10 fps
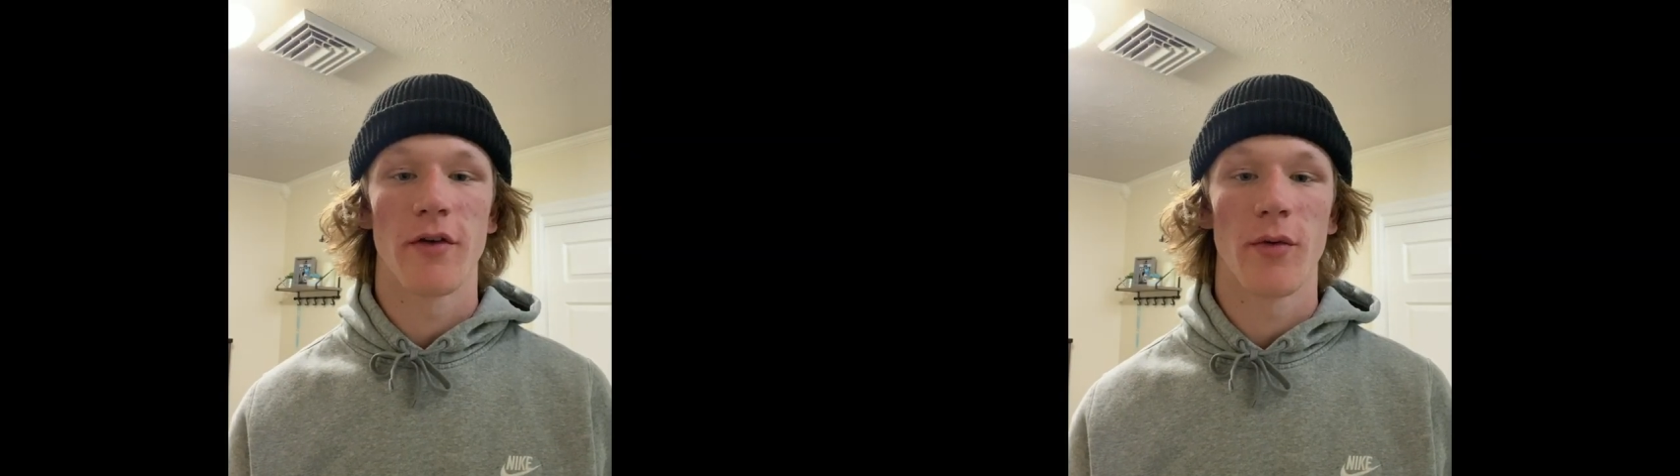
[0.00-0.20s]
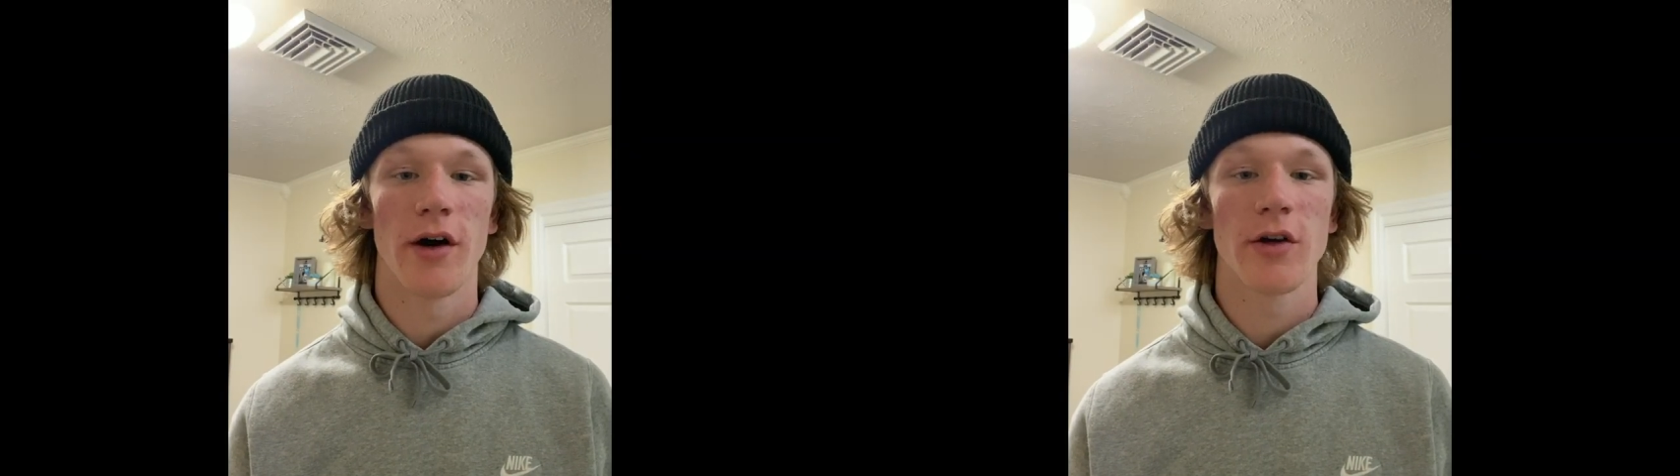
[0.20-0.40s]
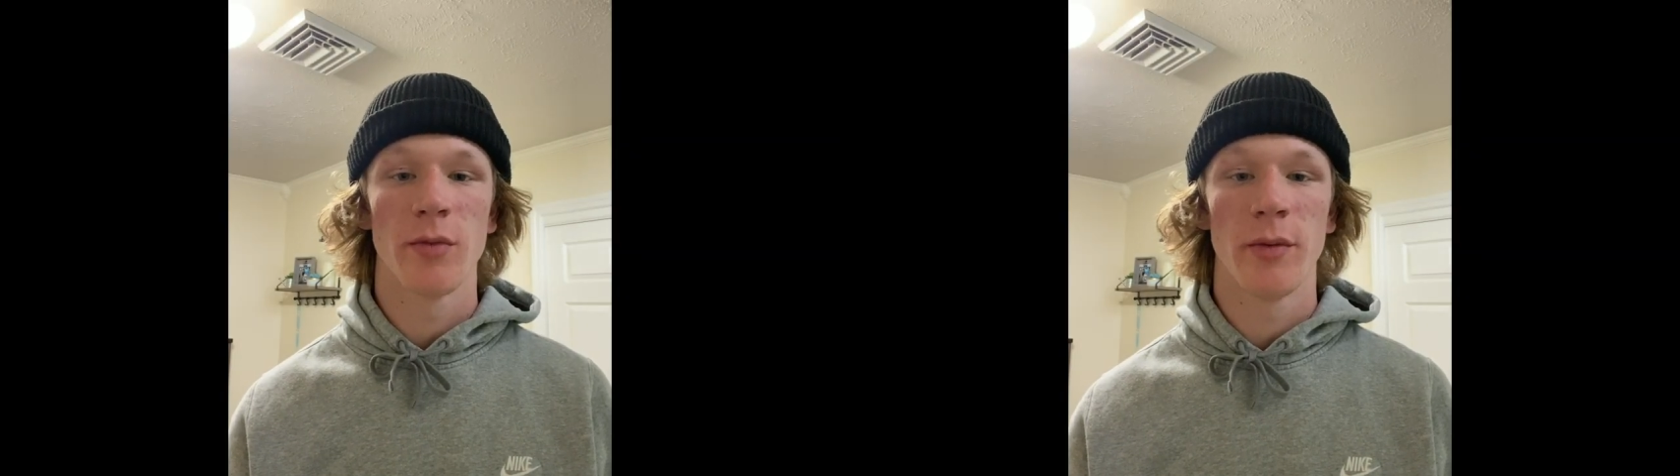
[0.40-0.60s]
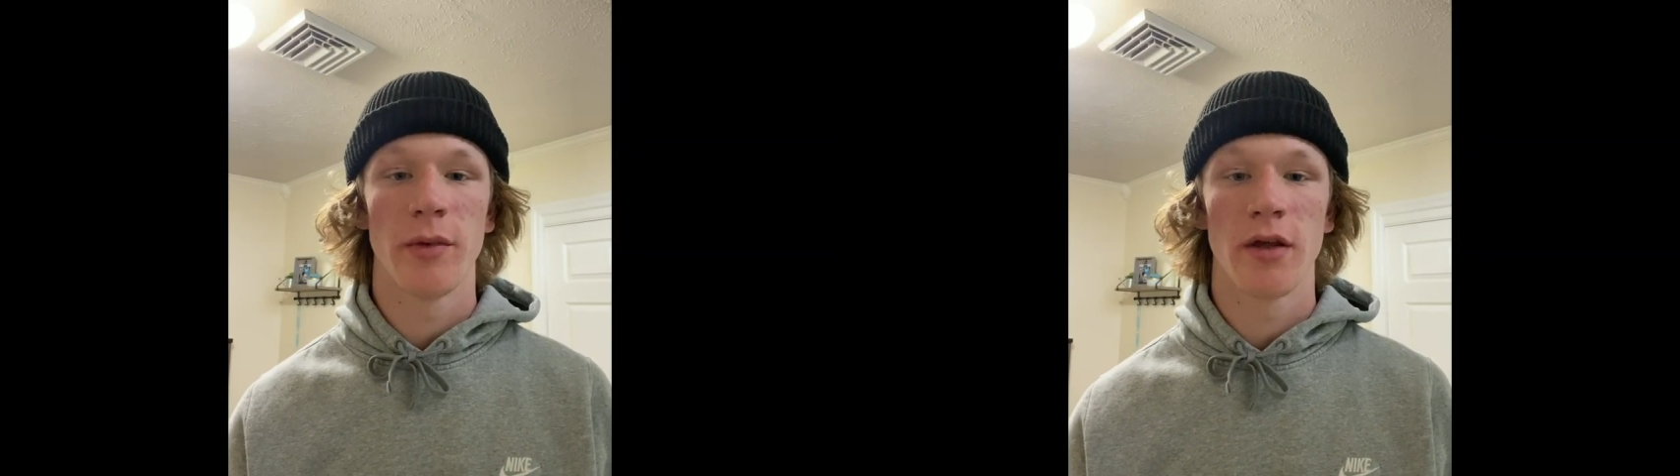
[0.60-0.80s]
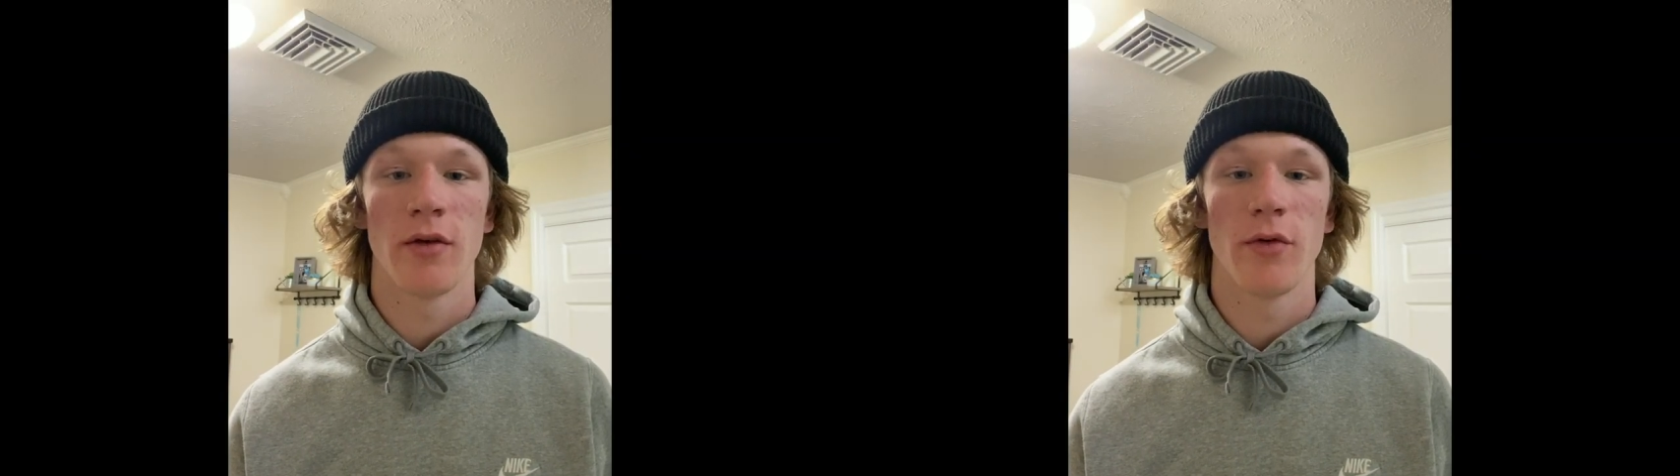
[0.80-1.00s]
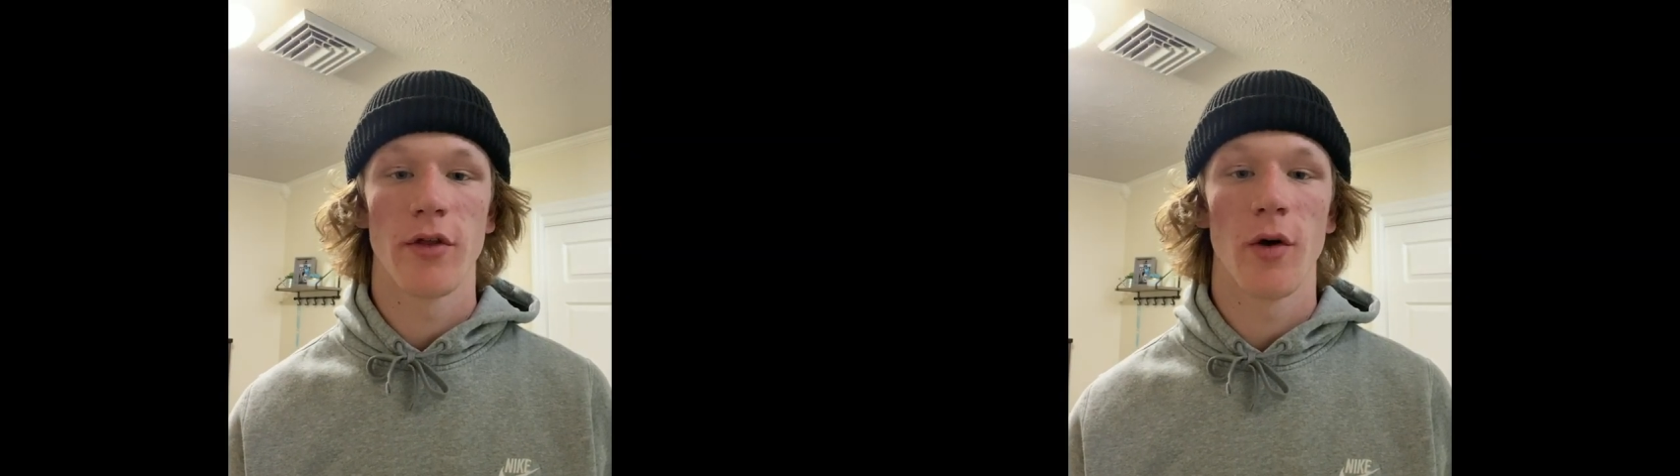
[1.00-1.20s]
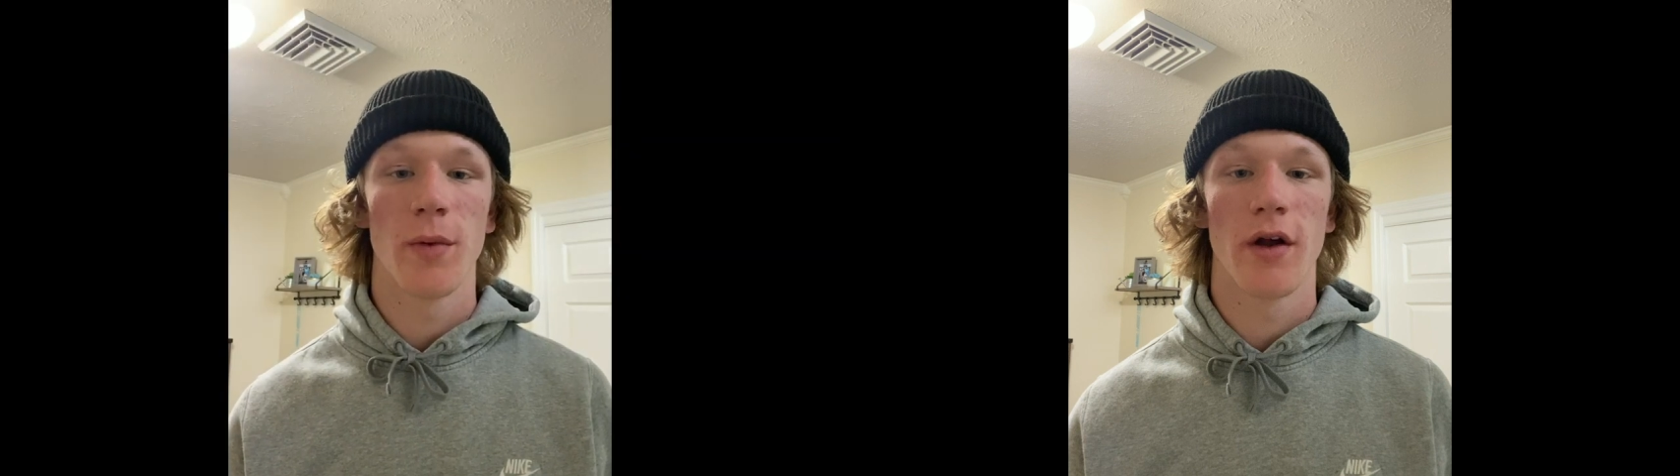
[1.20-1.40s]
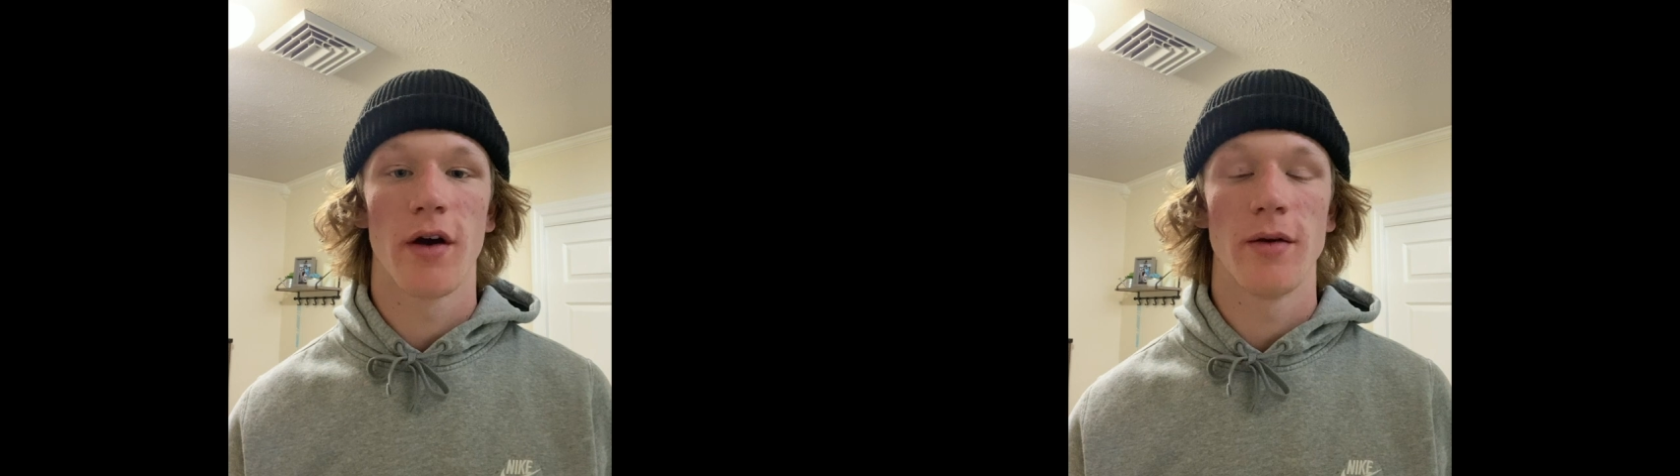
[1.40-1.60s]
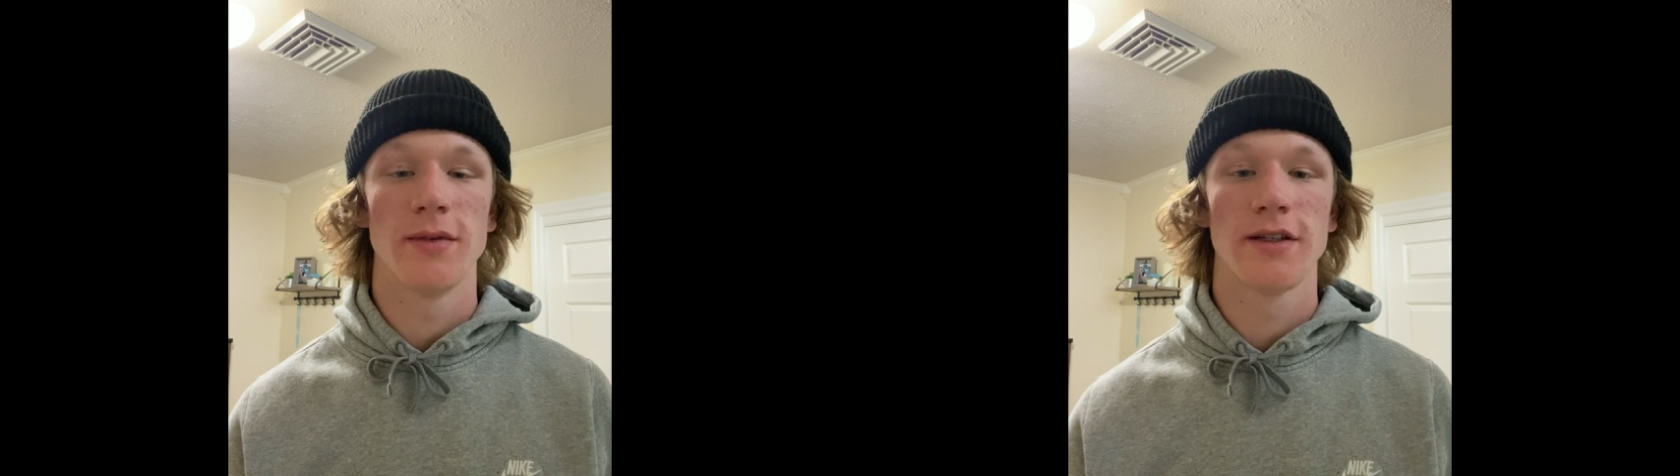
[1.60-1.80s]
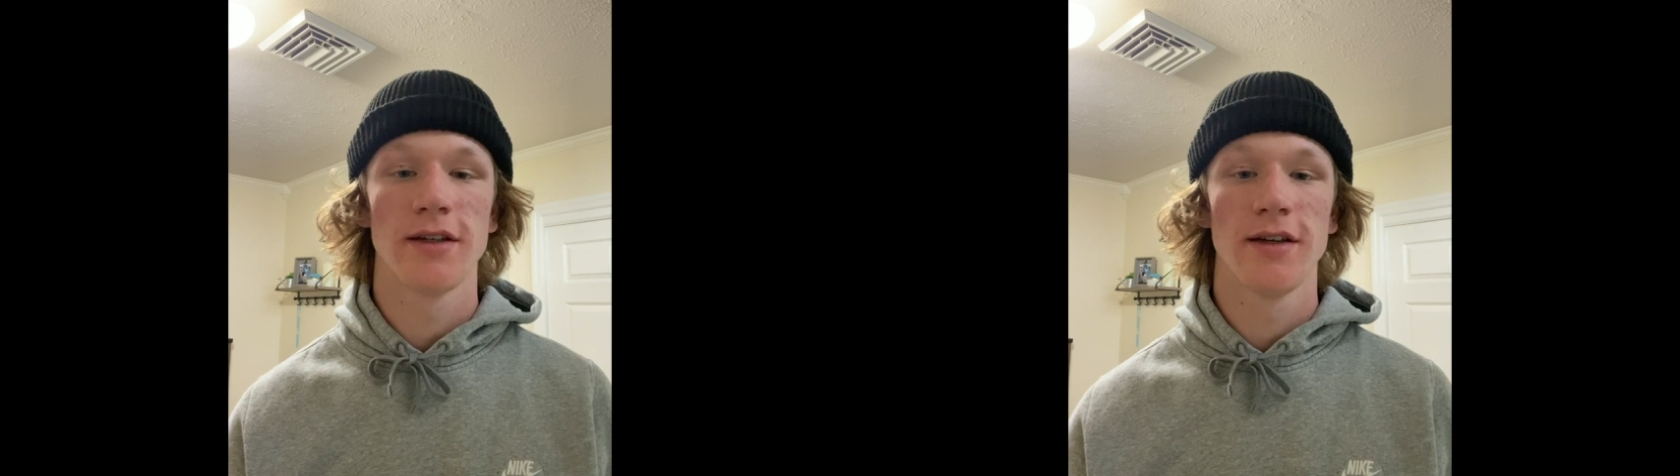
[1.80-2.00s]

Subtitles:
welcoming me with open arms.